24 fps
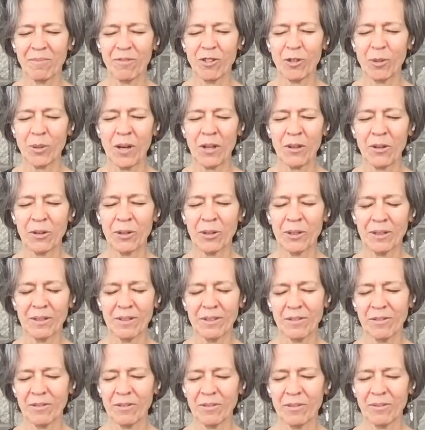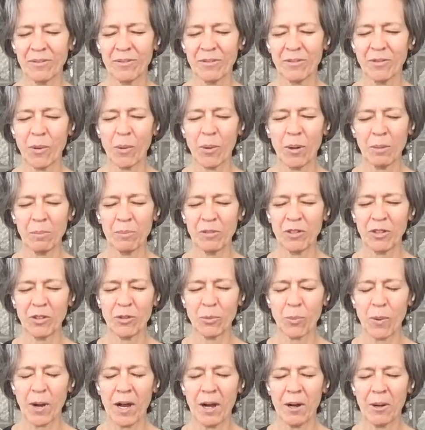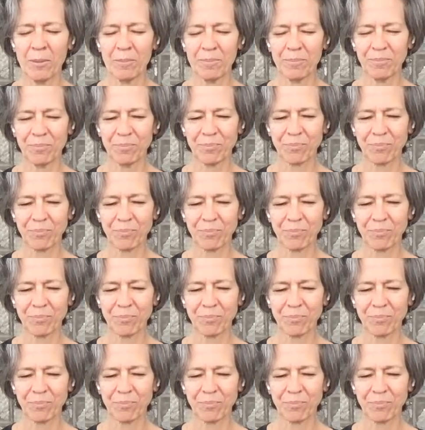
do other forms as well.